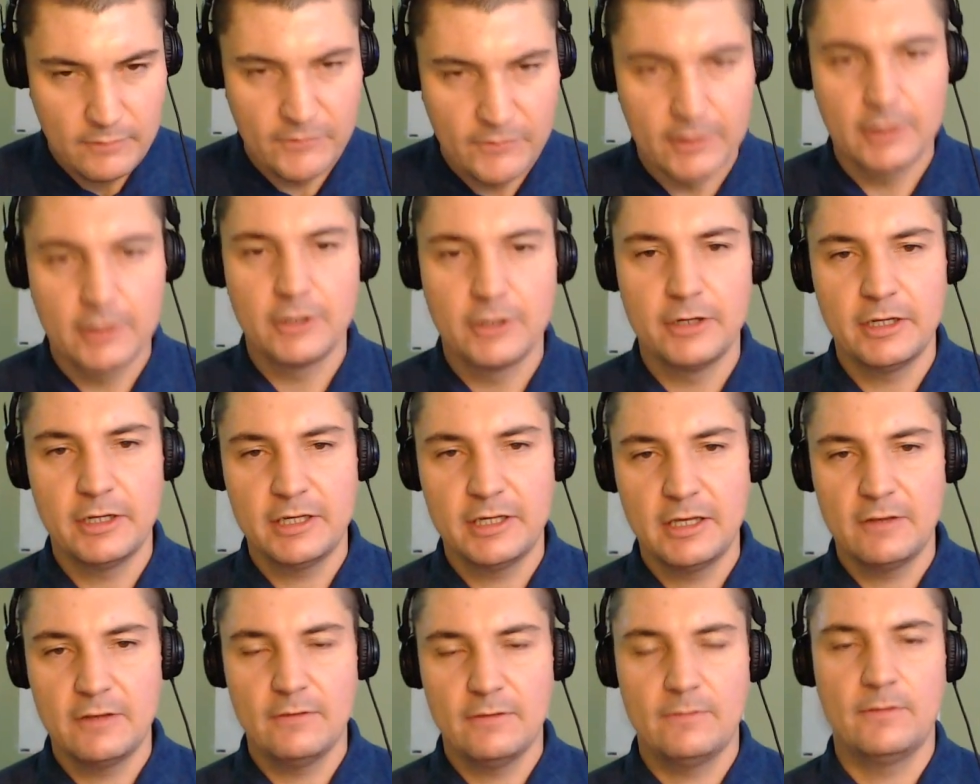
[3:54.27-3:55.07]
They're going
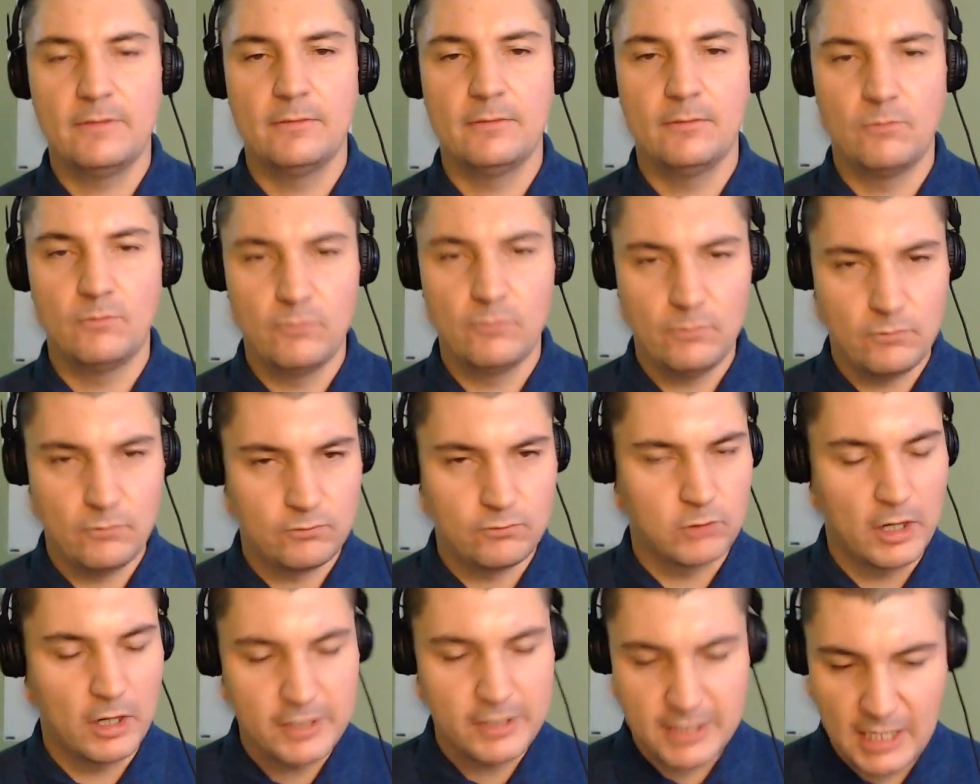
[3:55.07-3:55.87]
to get the
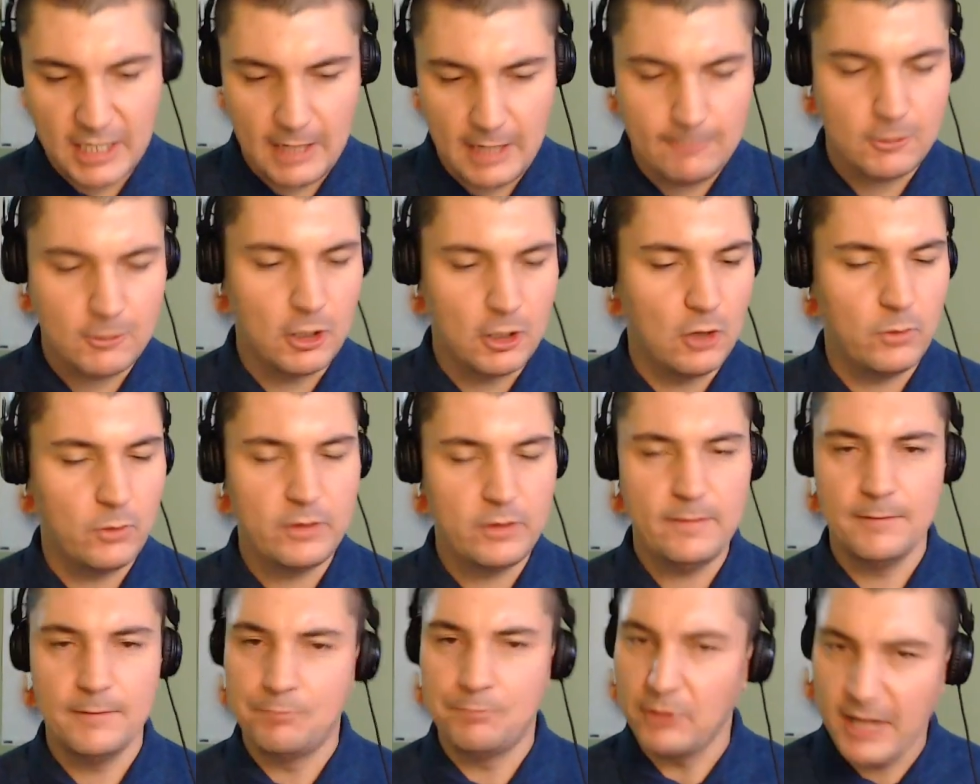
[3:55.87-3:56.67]
run game
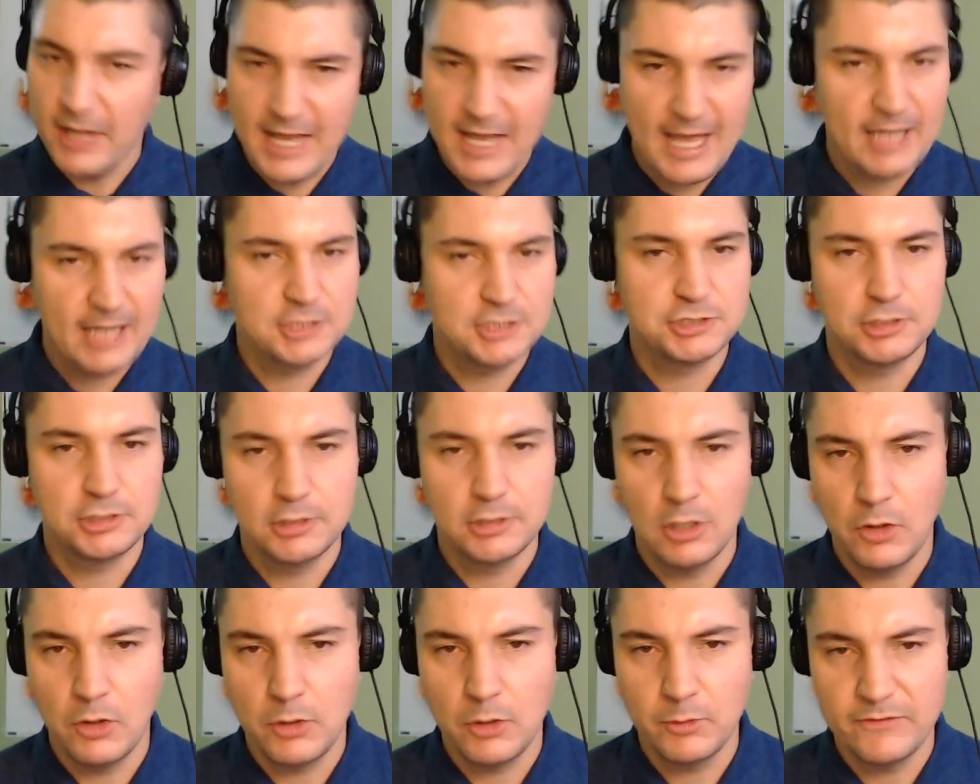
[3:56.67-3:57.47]
going, the play
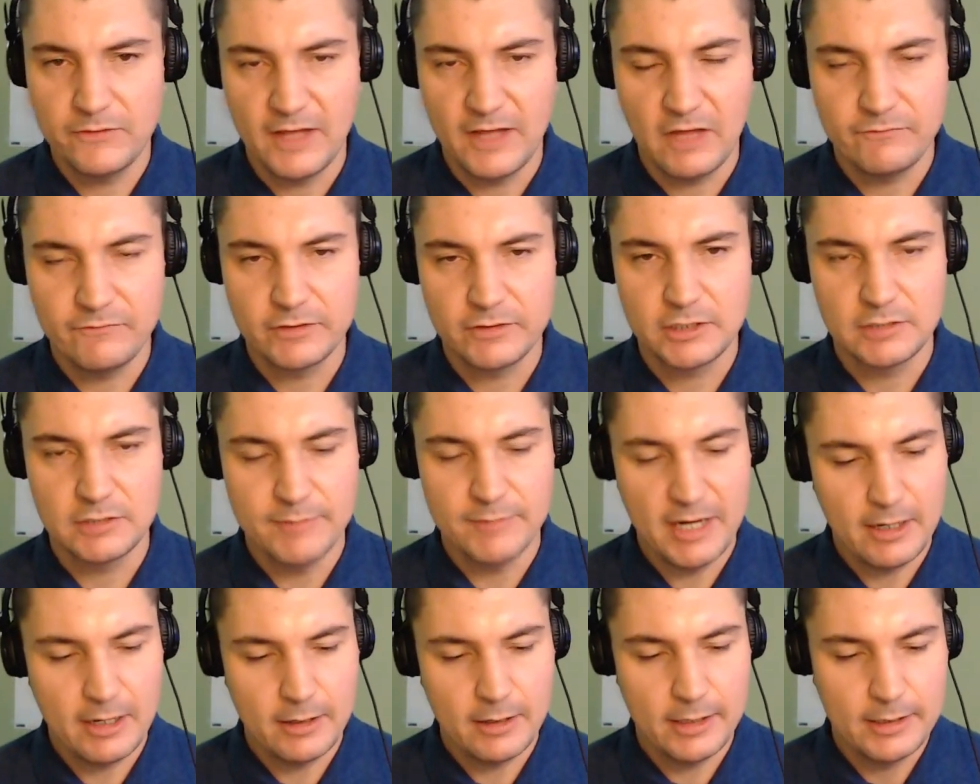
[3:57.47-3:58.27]
action going with Alvin
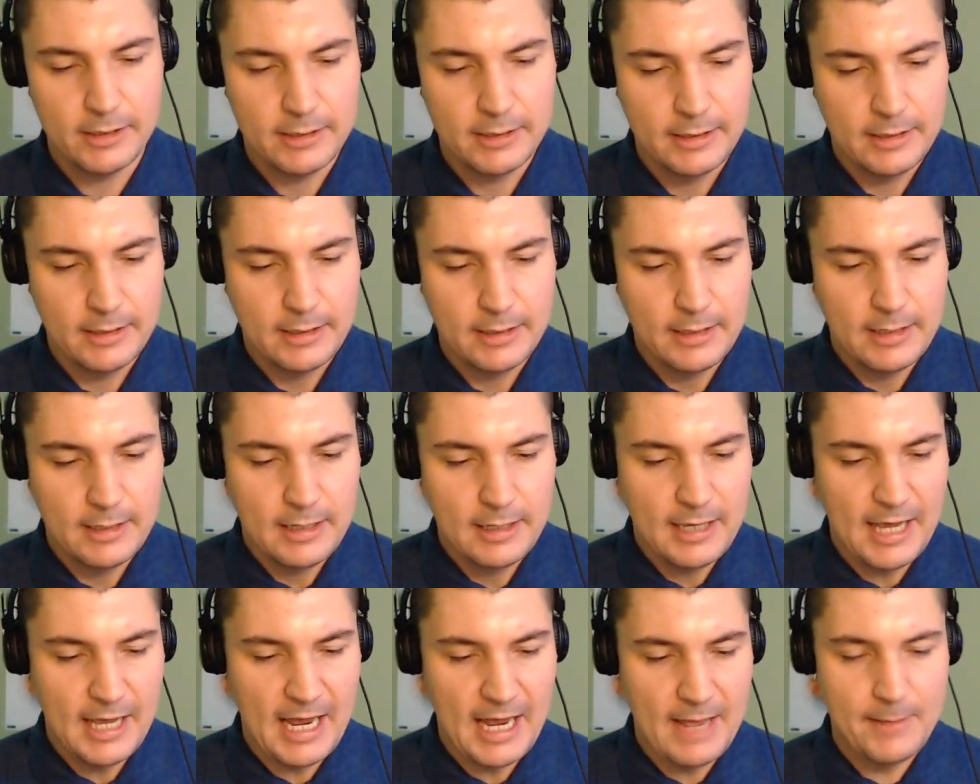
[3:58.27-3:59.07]
Kamara,
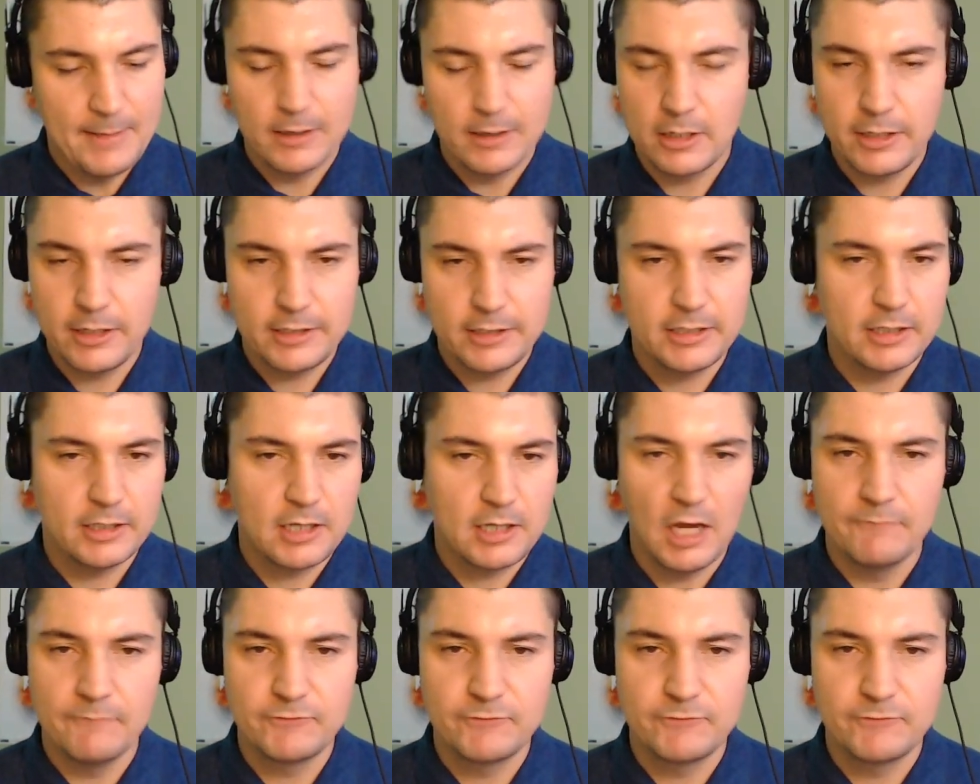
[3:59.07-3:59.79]
and they're going to get